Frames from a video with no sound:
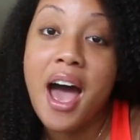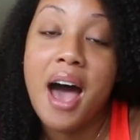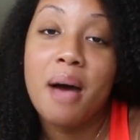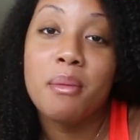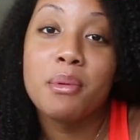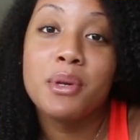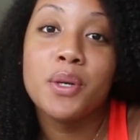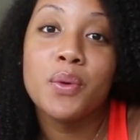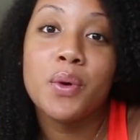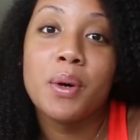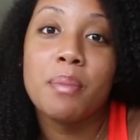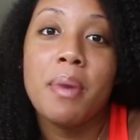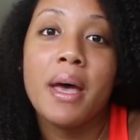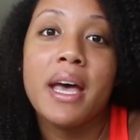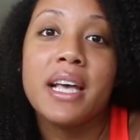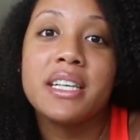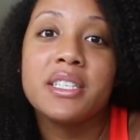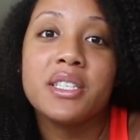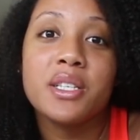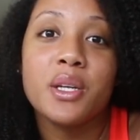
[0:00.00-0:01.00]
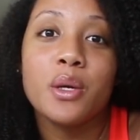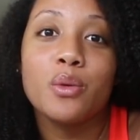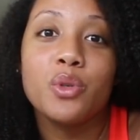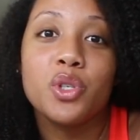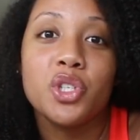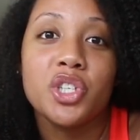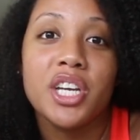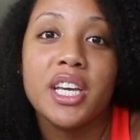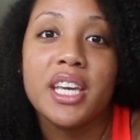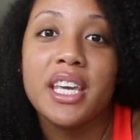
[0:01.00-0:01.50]
I'm gonna do a pesto
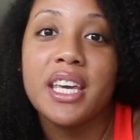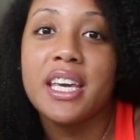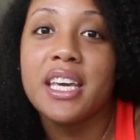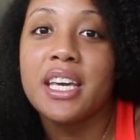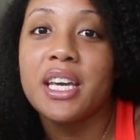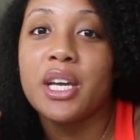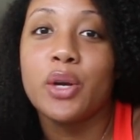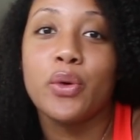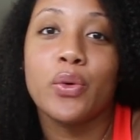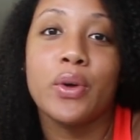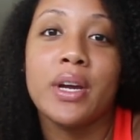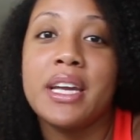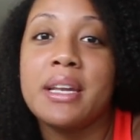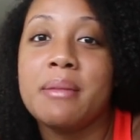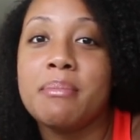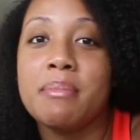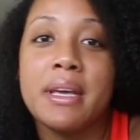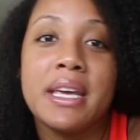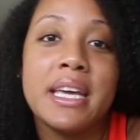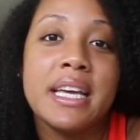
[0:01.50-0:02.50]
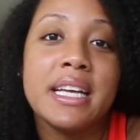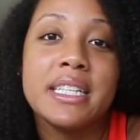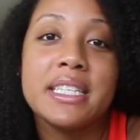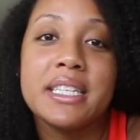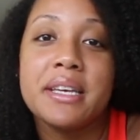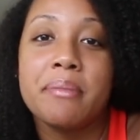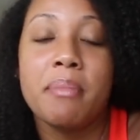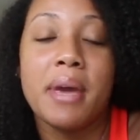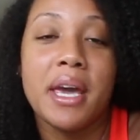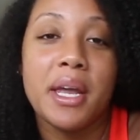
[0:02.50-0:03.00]
chicken green bean
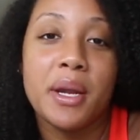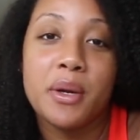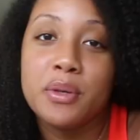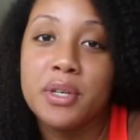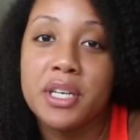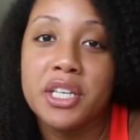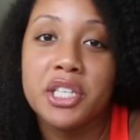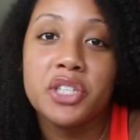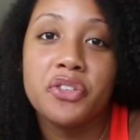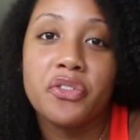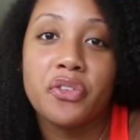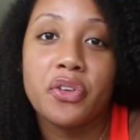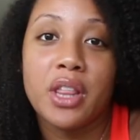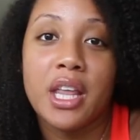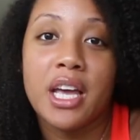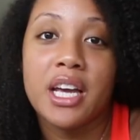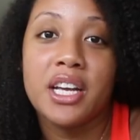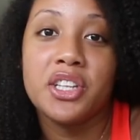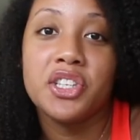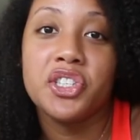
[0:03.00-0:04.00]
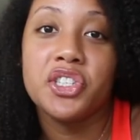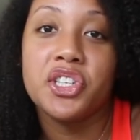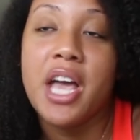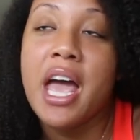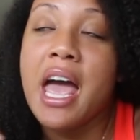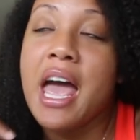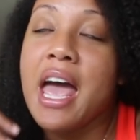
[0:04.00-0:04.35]
tomato dish for lunch.